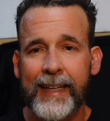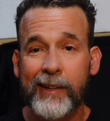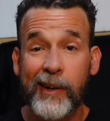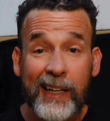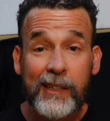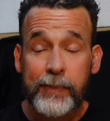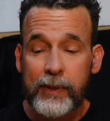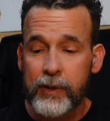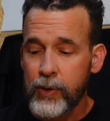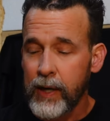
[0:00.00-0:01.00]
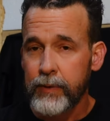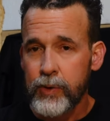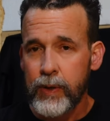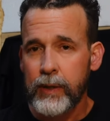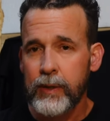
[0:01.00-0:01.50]
how not to build a travel
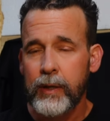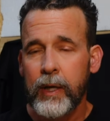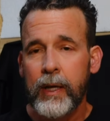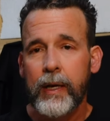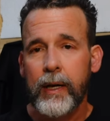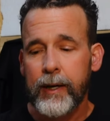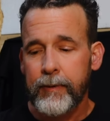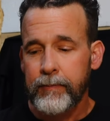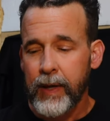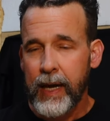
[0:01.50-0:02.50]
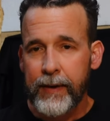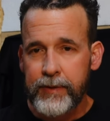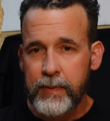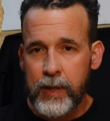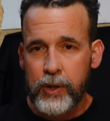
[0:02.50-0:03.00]
trailer, um, I have
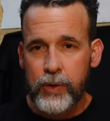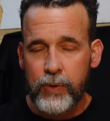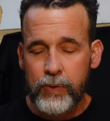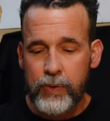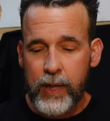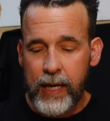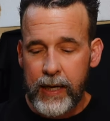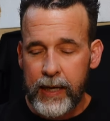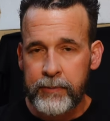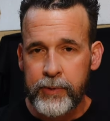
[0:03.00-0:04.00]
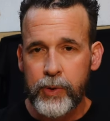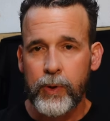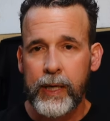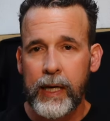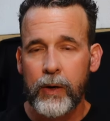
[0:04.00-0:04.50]
some issues that I'm
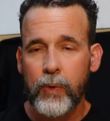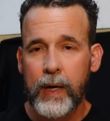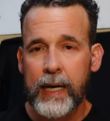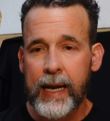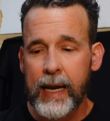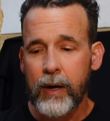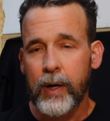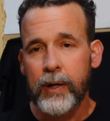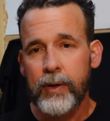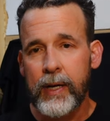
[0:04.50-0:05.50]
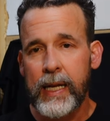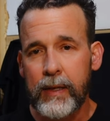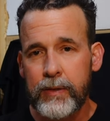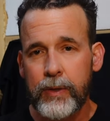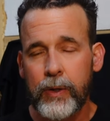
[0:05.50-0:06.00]
sorting out right now
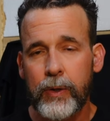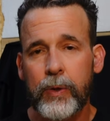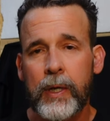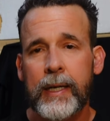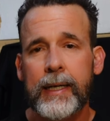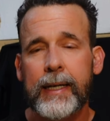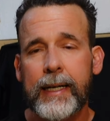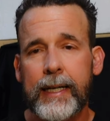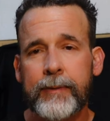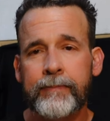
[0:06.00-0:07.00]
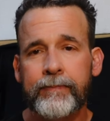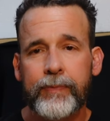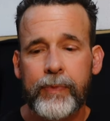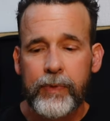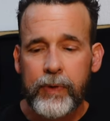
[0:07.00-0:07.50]
underneath. So um,
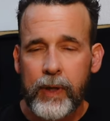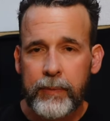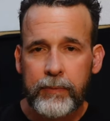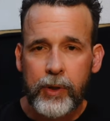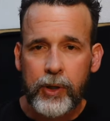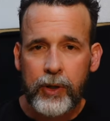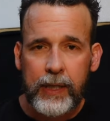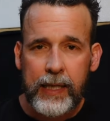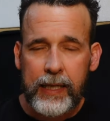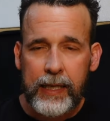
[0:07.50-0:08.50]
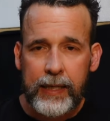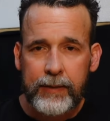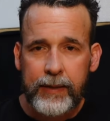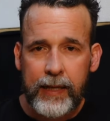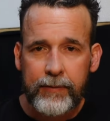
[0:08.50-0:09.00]
I'm currently
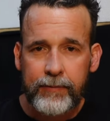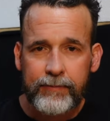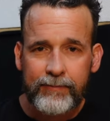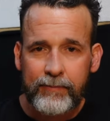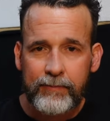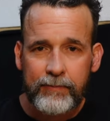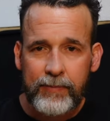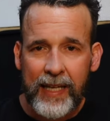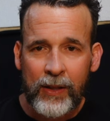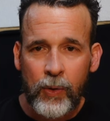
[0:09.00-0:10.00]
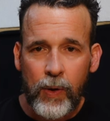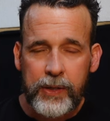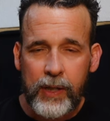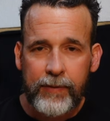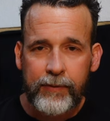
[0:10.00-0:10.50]
uh, kind of taking the
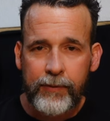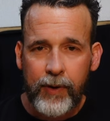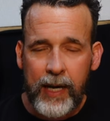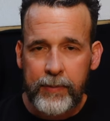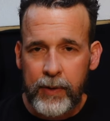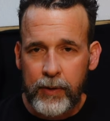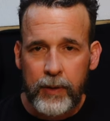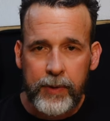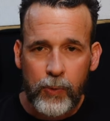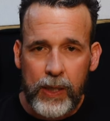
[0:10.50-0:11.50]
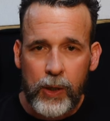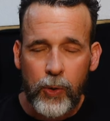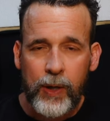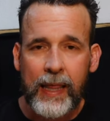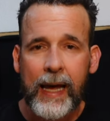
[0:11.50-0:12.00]
rust off the frame and going to be
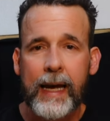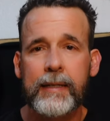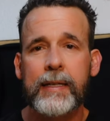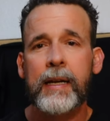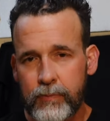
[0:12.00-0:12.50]
recoating that.